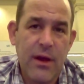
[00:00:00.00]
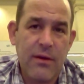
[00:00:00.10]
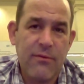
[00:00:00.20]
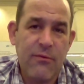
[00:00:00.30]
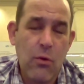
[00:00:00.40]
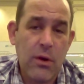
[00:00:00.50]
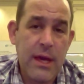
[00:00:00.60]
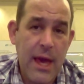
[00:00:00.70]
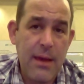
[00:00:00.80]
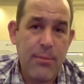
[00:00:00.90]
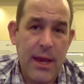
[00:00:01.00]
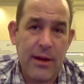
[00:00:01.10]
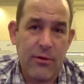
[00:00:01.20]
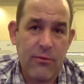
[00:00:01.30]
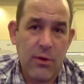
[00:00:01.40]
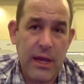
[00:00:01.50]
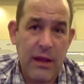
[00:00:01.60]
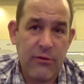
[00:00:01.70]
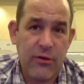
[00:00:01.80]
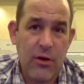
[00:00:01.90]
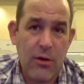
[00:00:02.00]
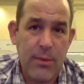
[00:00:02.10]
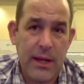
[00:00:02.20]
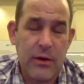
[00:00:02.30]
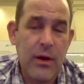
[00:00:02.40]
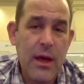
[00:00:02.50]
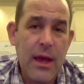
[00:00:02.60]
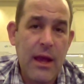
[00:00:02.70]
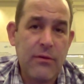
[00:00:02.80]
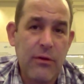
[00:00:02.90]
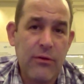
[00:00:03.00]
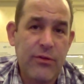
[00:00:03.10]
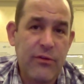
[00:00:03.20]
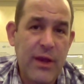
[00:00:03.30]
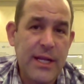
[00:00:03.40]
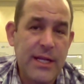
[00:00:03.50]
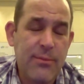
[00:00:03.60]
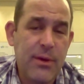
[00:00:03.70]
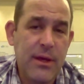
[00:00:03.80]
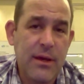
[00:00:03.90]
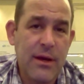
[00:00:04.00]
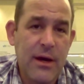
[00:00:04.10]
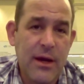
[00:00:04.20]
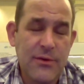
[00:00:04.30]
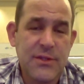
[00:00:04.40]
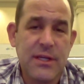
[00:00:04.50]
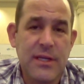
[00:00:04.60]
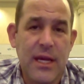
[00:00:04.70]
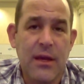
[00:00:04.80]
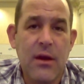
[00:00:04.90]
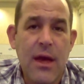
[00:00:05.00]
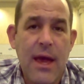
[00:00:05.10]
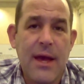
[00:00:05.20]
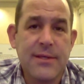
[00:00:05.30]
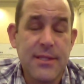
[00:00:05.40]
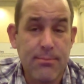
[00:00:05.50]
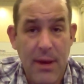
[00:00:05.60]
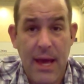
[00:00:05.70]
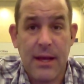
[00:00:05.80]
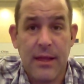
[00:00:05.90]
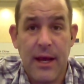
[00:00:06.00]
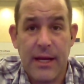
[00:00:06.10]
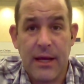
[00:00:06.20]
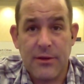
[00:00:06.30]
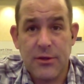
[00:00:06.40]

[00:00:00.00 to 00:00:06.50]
a 4K panel, a 4K HDR panel, and used the 1080p uh, LCD as the backlighting.